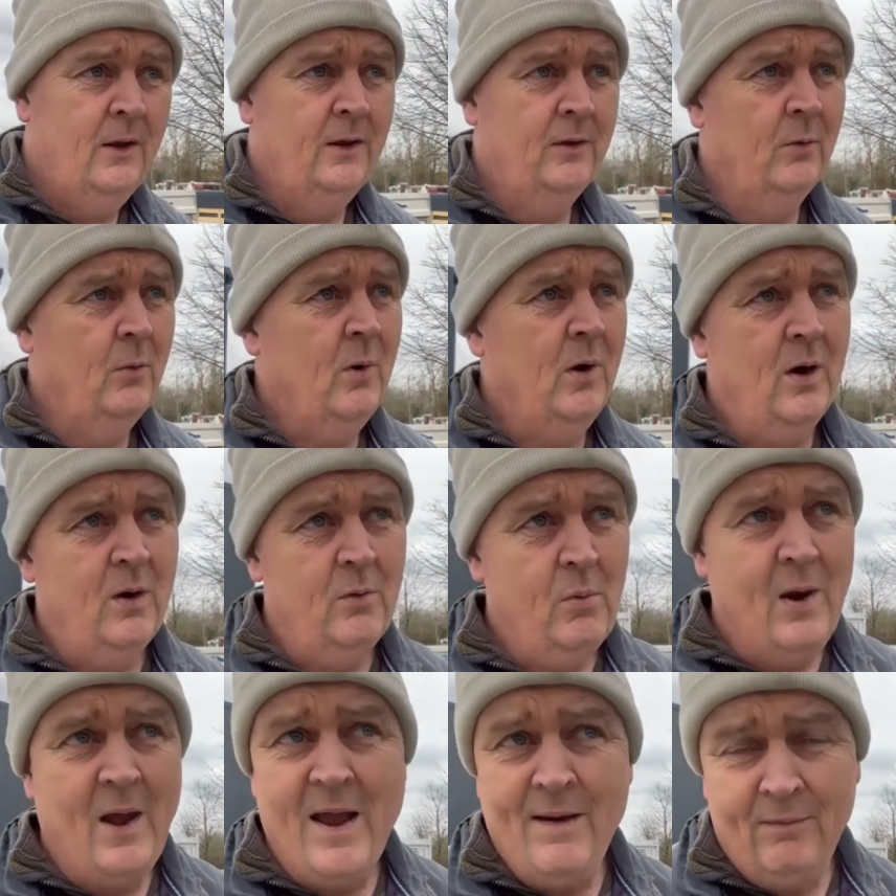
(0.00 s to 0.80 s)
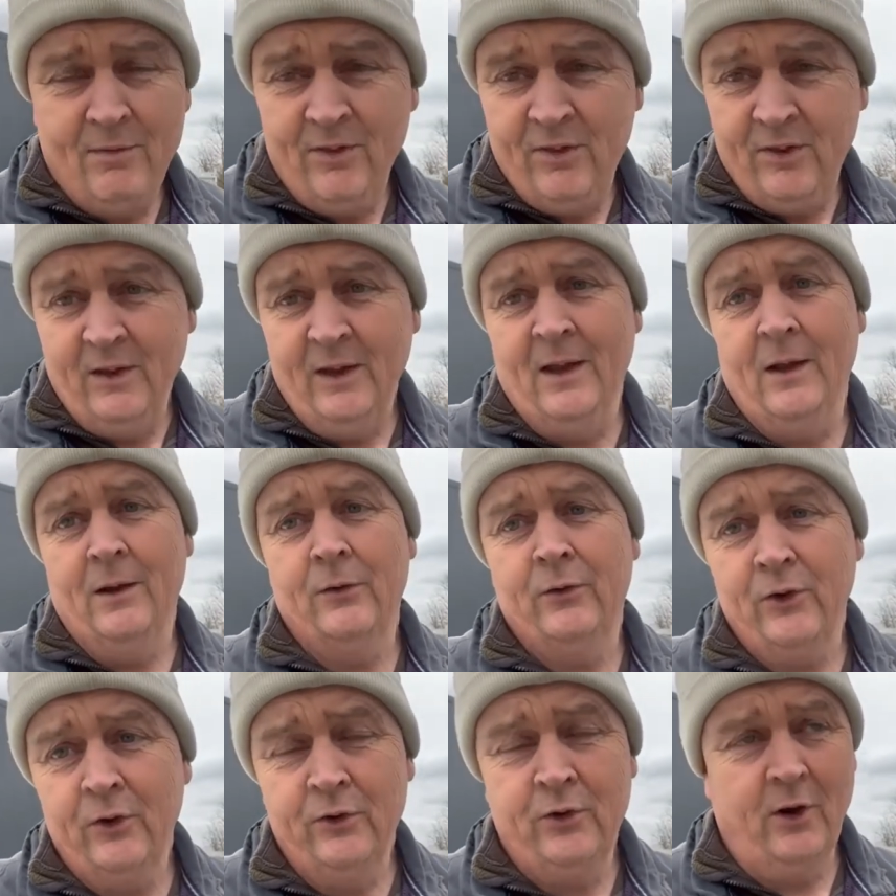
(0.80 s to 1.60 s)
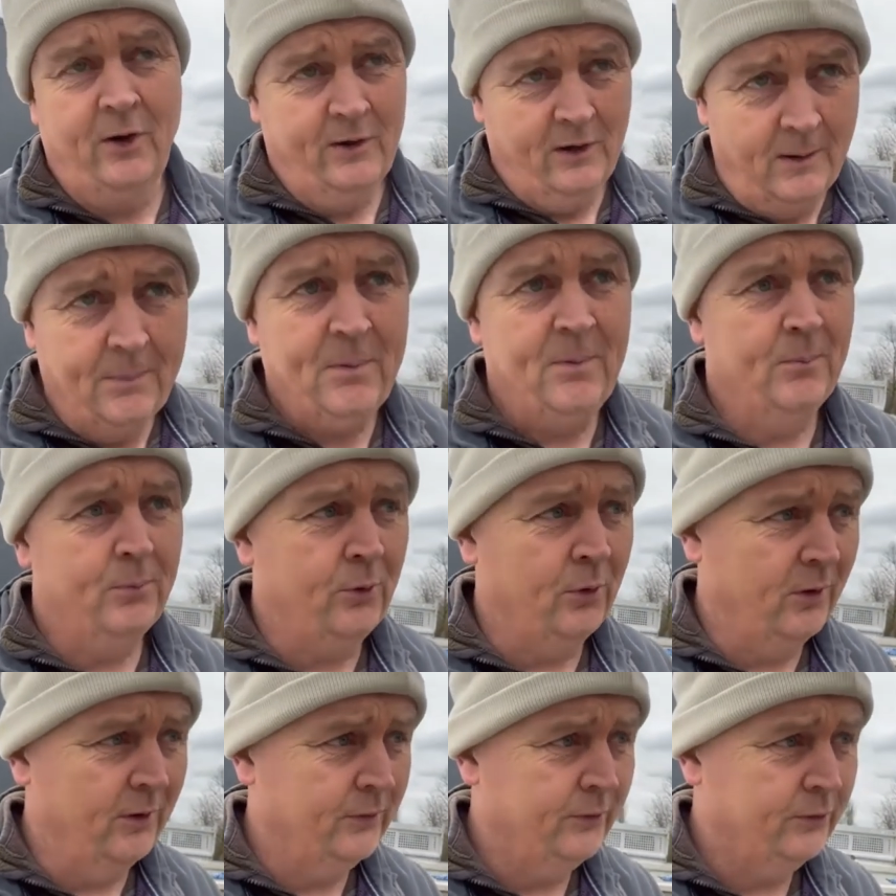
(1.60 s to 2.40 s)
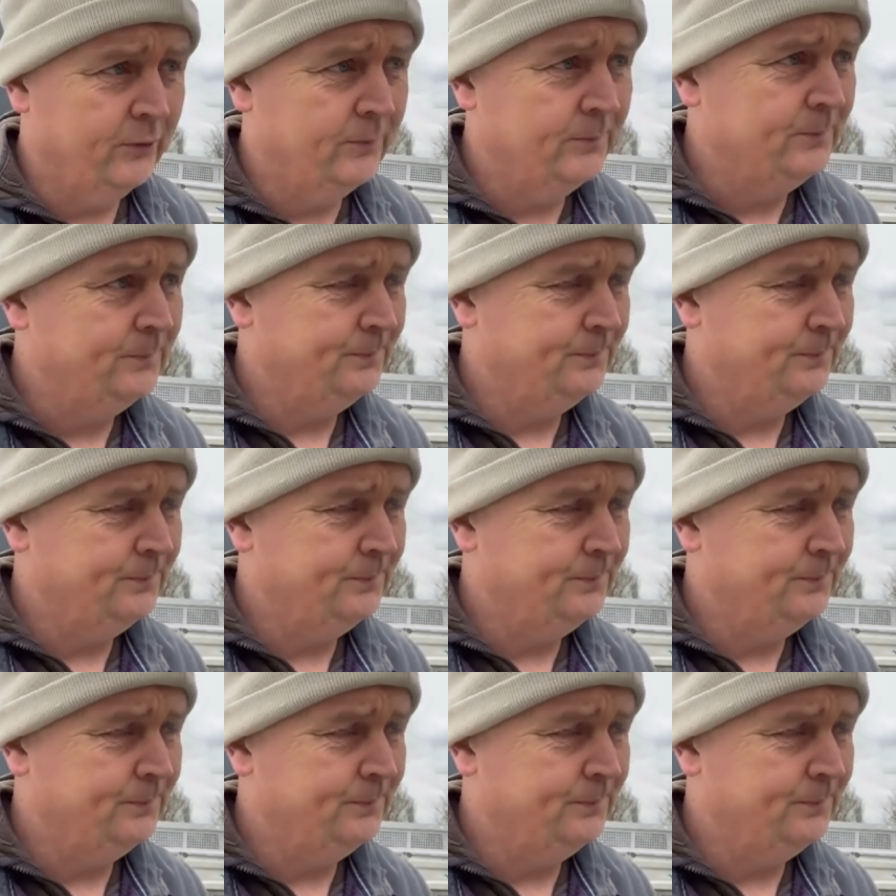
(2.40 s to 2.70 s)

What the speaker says: a world where everything else is going up in price.